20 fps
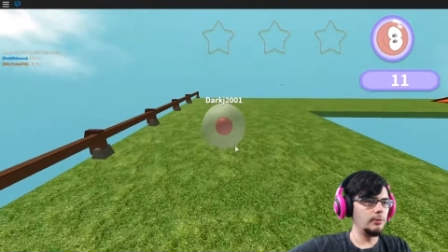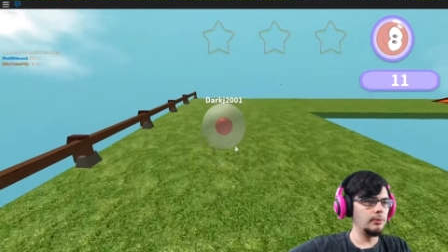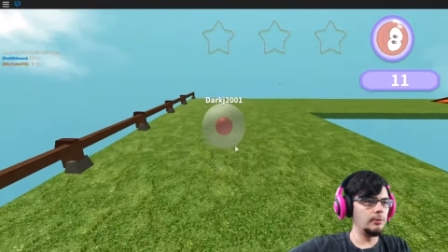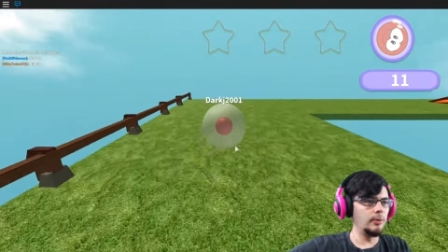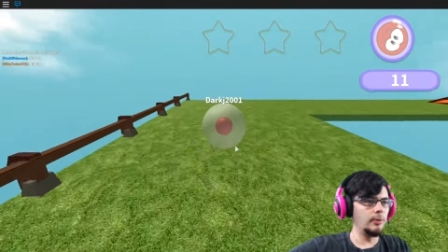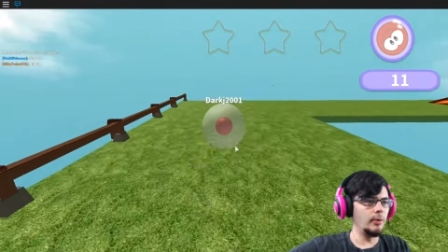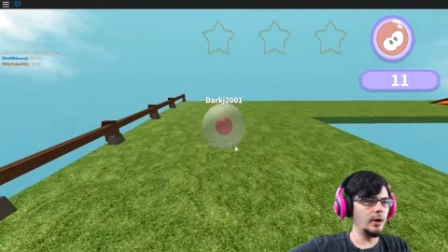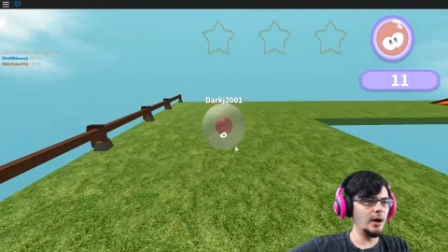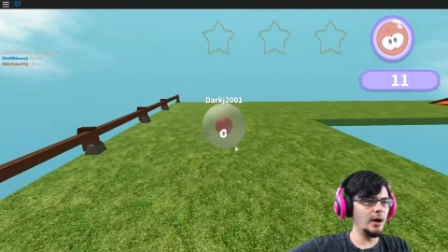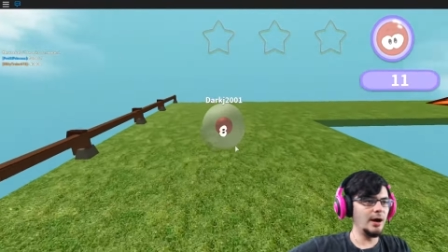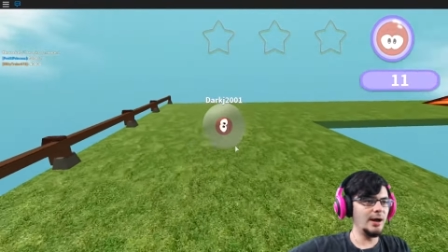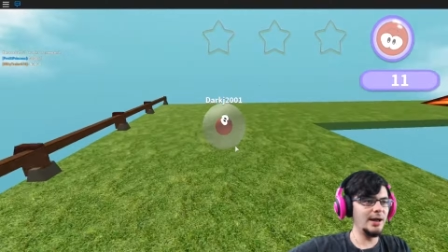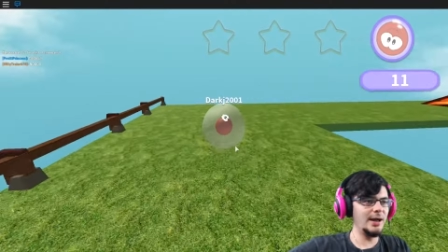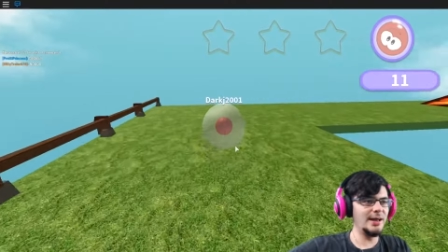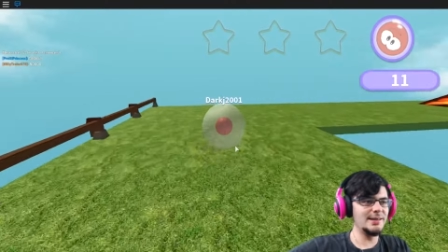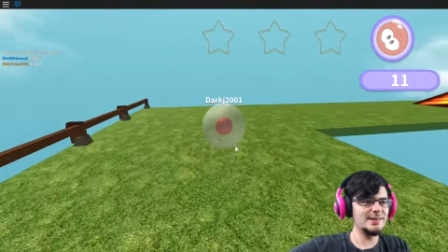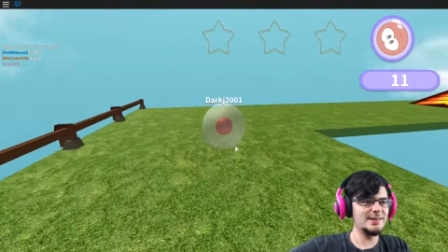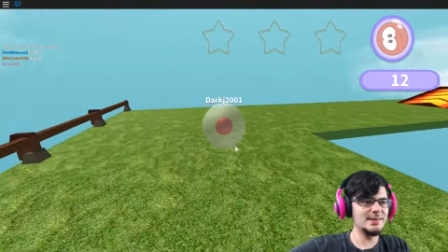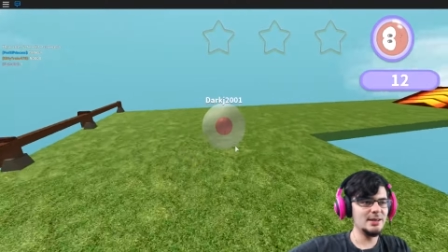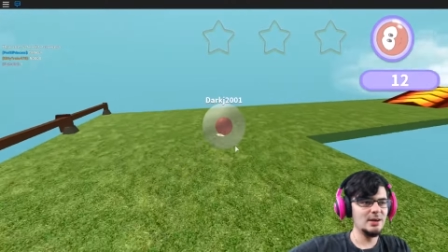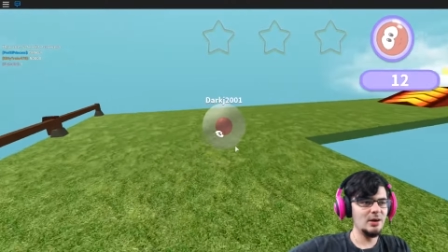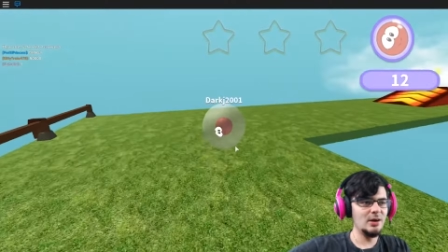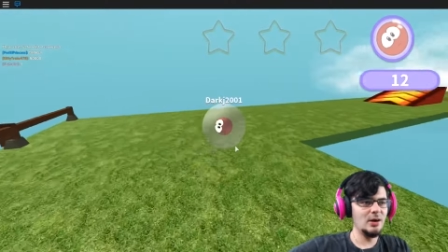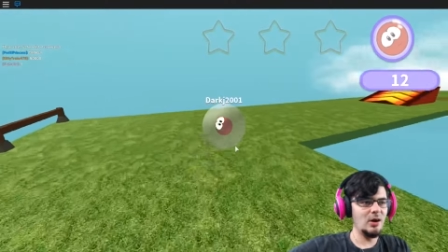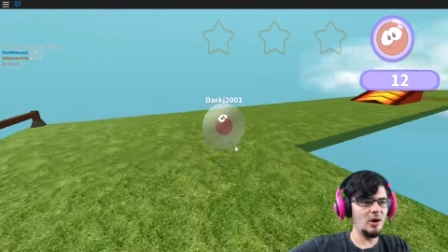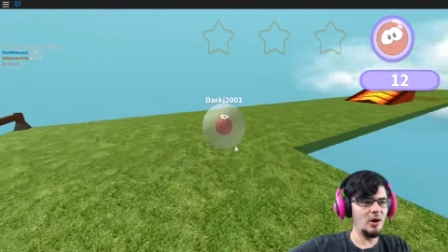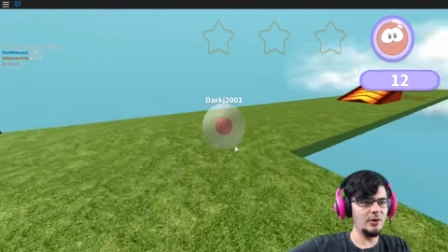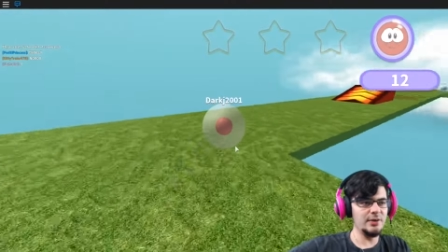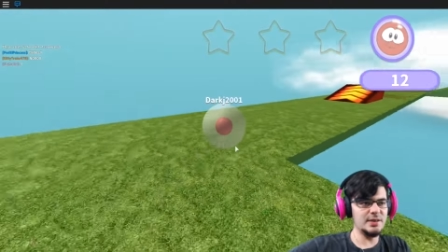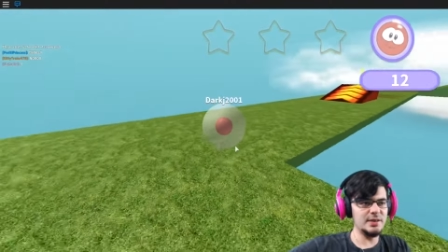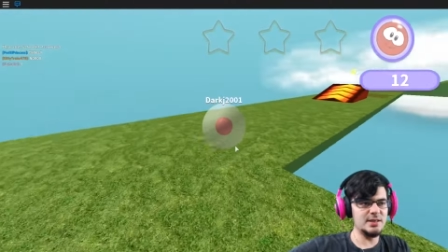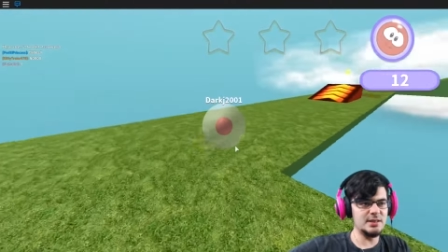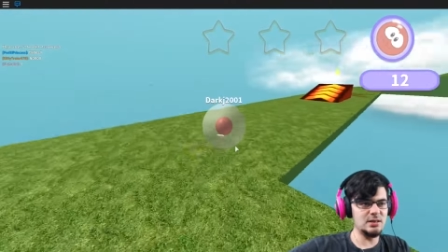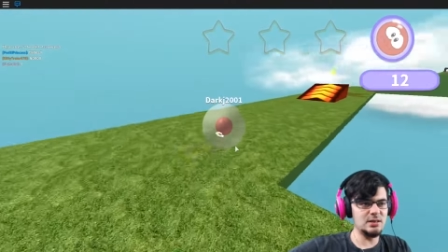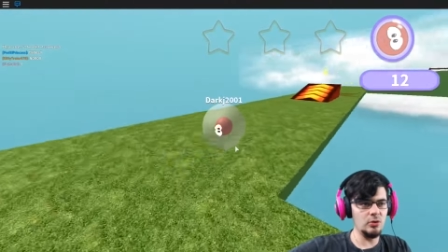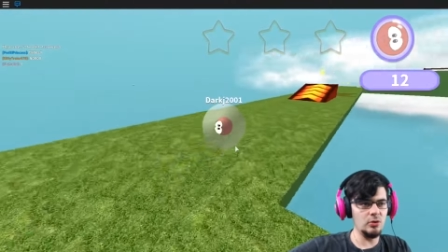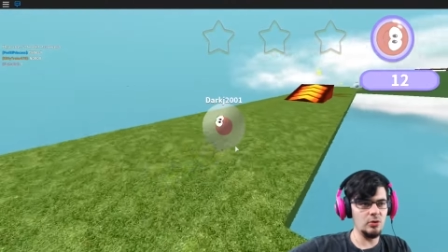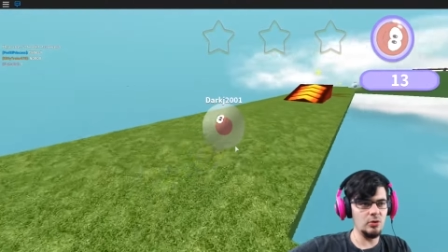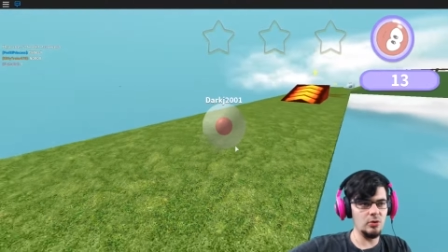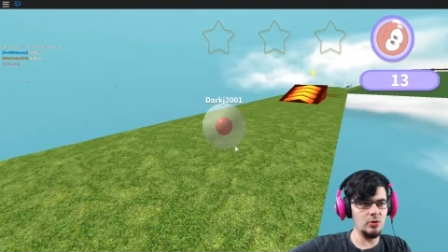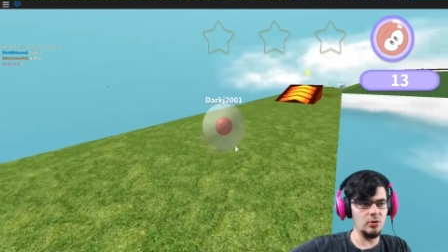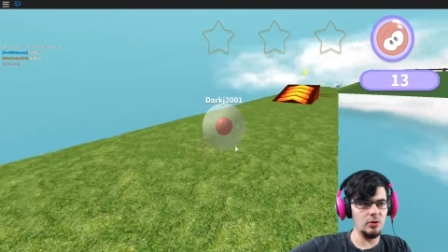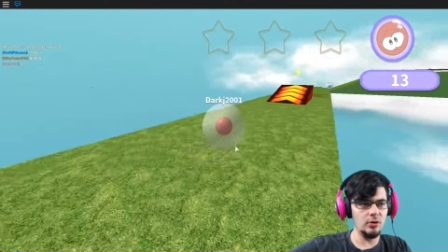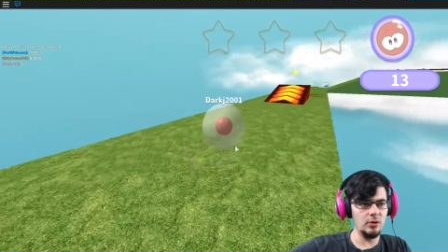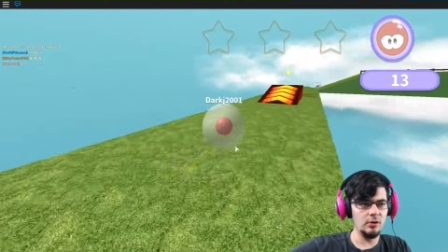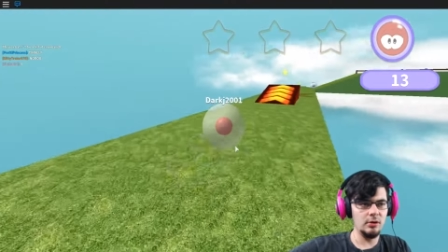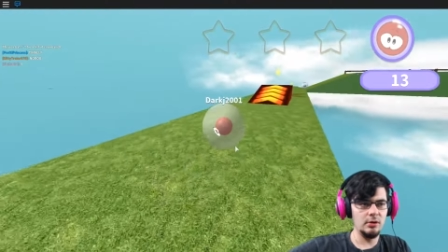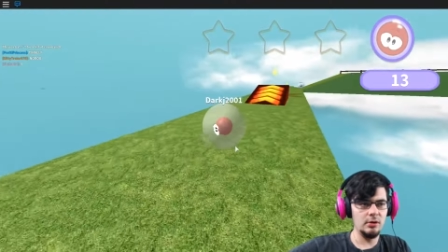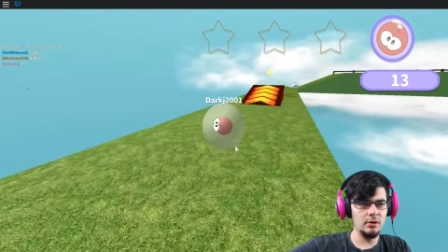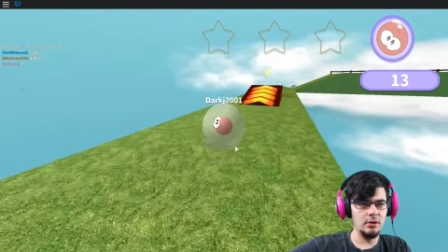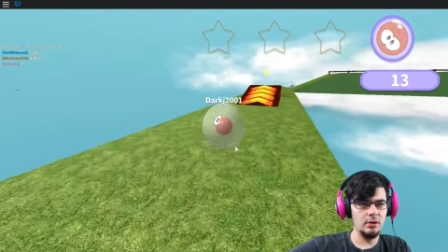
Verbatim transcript: What? Oh, this is cool.